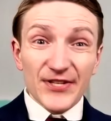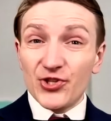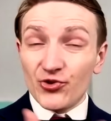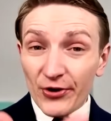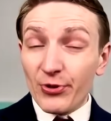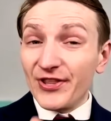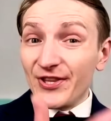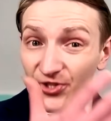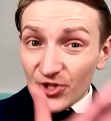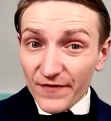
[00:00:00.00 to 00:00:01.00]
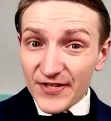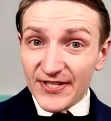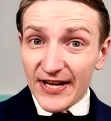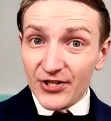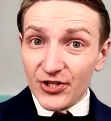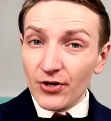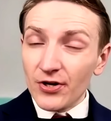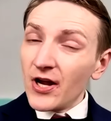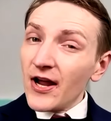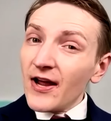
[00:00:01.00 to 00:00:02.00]
strength in the services sector,
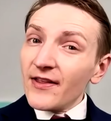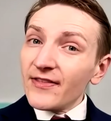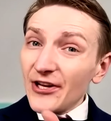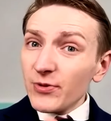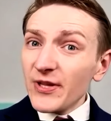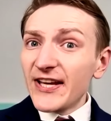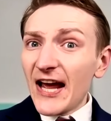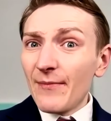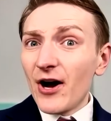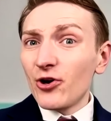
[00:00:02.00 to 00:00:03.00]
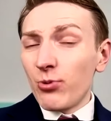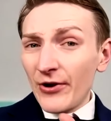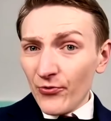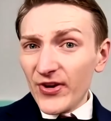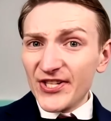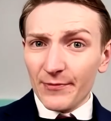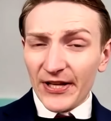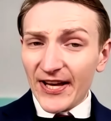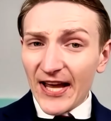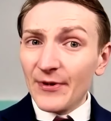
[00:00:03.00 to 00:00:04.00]
that actually came out quite reasonably.
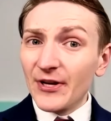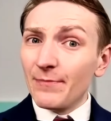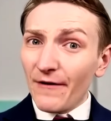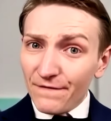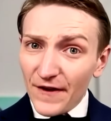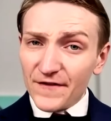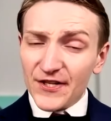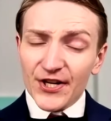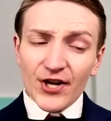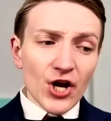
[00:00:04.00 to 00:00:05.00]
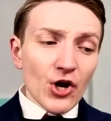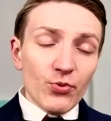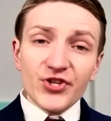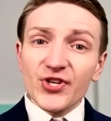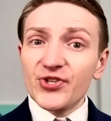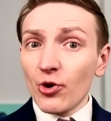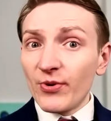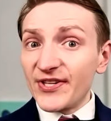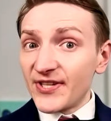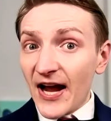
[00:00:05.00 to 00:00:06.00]
It came in above 50, which is
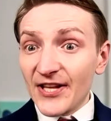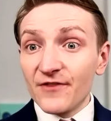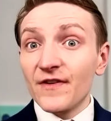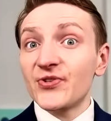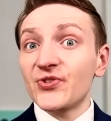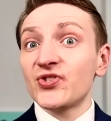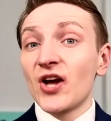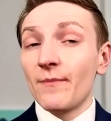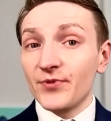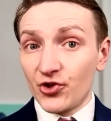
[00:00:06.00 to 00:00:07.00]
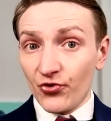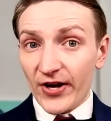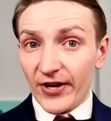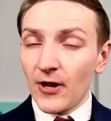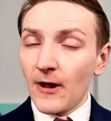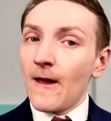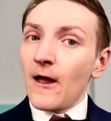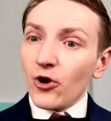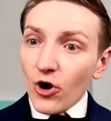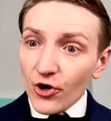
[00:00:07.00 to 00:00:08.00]
showing signs of some strength.
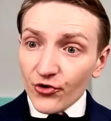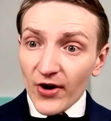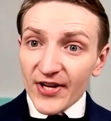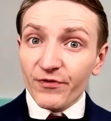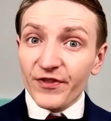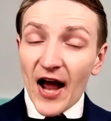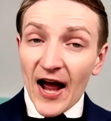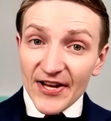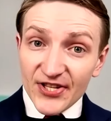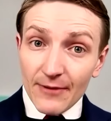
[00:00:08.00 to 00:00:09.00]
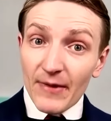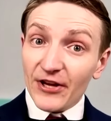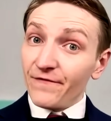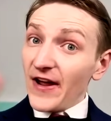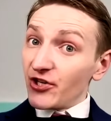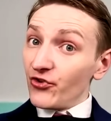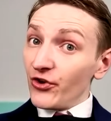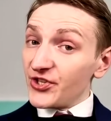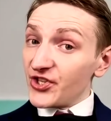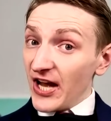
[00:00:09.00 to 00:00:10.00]
Contrast with the ISM manufacturing,
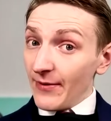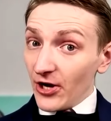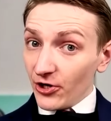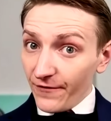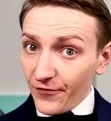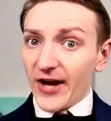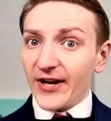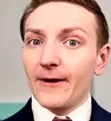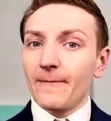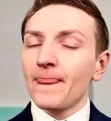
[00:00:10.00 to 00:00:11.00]
which came out on the Friday.